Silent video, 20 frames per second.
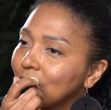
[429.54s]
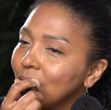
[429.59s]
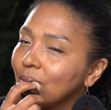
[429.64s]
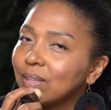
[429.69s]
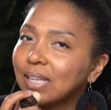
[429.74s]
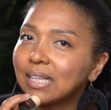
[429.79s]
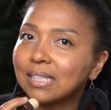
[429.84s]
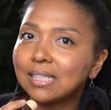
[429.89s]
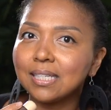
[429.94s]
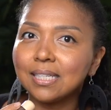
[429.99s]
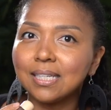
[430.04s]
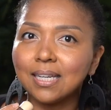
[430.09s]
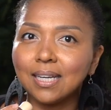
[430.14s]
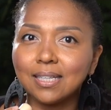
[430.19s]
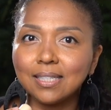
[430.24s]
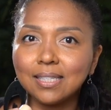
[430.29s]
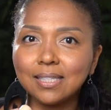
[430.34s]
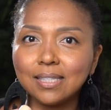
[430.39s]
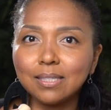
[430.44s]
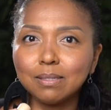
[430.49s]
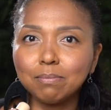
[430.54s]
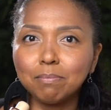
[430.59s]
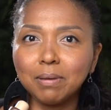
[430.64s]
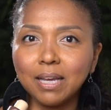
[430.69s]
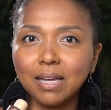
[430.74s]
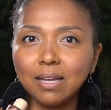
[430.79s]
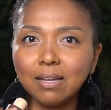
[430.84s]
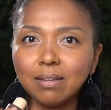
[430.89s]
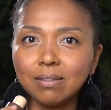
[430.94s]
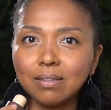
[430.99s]
Oh, that's a nice
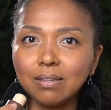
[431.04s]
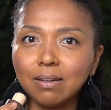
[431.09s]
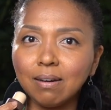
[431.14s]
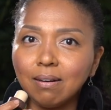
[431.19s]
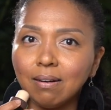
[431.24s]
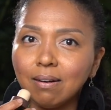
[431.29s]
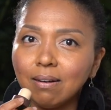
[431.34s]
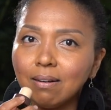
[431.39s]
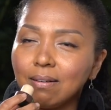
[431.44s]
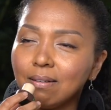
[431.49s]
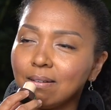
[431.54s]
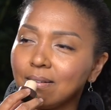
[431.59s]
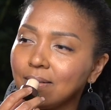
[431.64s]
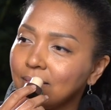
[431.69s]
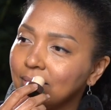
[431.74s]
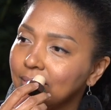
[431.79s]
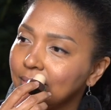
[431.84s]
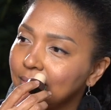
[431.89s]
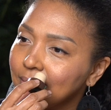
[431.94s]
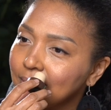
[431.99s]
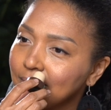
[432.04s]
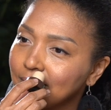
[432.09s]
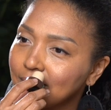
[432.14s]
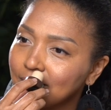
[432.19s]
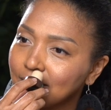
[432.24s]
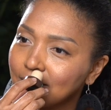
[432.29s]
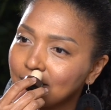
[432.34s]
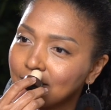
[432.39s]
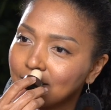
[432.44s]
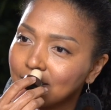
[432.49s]
smell, y'all.
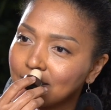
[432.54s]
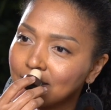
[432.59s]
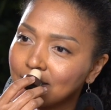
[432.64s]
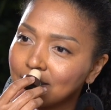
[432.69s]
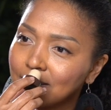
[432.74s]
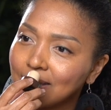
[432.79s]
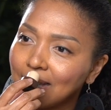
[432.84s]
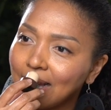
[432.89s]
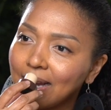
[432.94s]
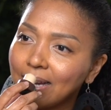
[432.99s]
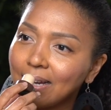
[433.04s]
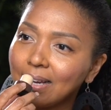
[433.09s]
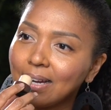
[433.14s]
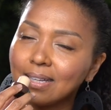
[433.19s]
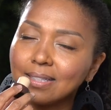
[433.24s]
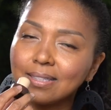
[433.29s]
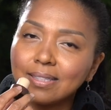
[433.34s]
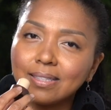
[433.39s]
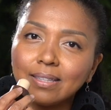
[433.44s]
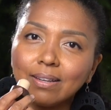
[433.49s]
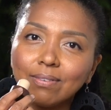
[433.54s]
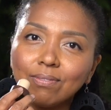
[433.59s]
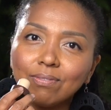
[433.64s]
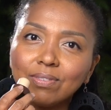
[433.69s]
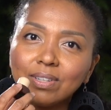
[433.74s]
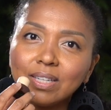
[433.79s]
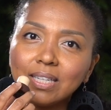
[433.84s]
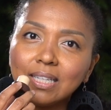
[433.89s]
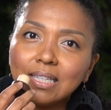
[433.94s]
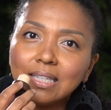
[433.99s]
I got some
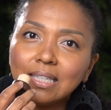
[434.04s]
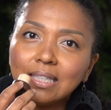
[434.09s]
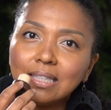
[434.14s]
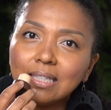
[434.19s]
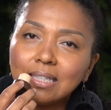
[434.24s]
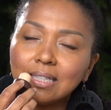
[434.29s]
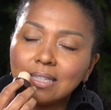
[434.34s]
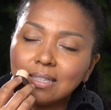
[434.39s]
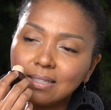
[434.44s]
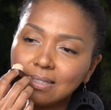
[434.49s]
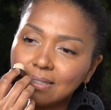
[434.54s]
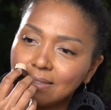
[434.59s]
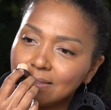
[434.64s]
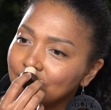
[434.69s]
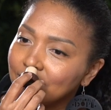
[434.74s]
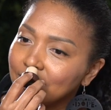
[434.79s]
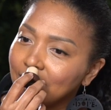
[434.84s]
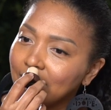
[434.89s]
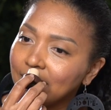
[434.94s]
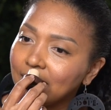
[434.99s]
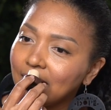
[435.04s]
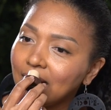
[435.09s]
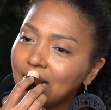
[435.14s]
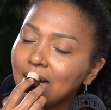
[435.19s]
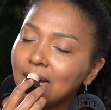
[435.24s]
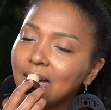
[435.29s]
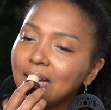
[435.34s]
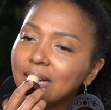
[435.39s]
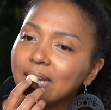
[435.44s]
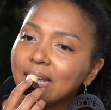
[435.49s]
vanilla and
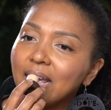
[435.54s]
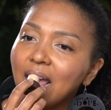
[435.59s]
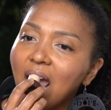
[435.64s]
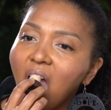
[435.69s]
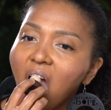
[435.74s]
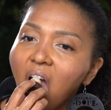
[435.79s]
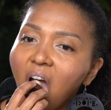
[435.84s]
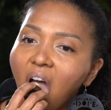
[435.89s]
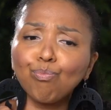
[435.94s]
honey.